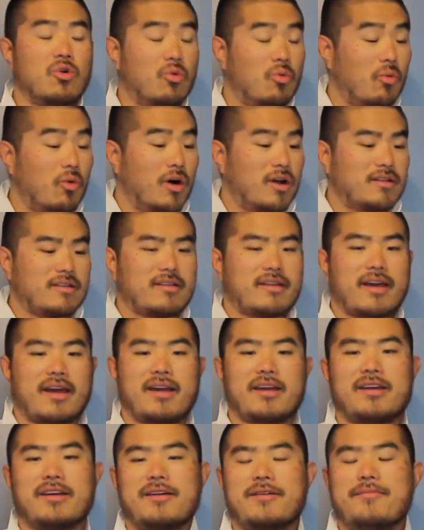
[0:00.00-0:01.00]
One
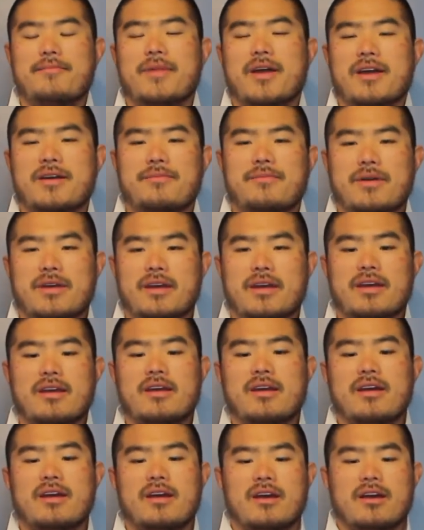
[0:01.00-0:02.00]
day it may be
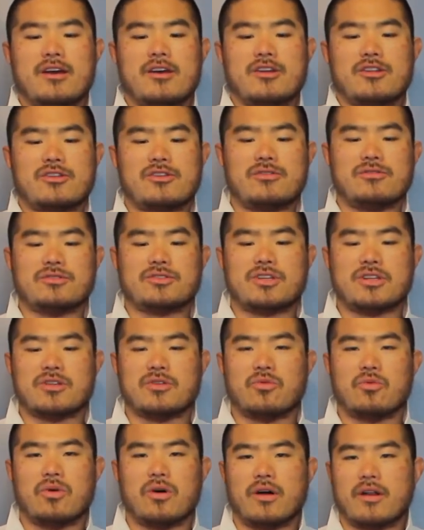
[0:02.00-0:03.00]
used in the
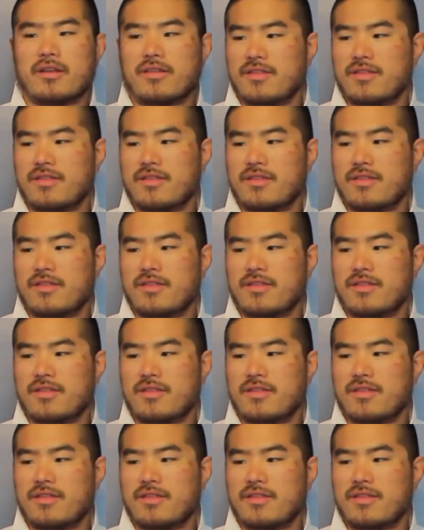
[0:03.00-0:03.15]
wood.